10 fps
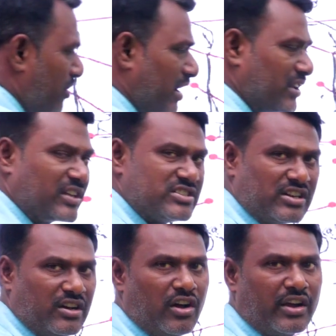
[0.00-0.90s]
now we have discussed.
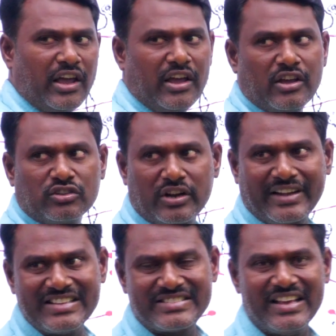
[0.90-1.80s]
Okay, so
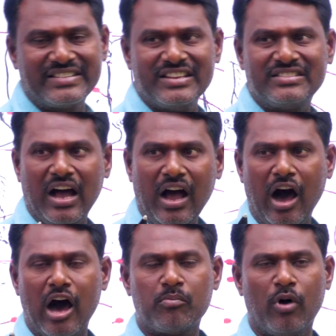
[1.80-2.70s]
testis is the
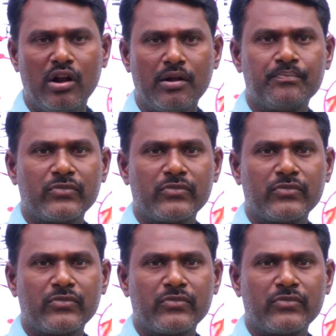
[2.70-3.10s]
hormone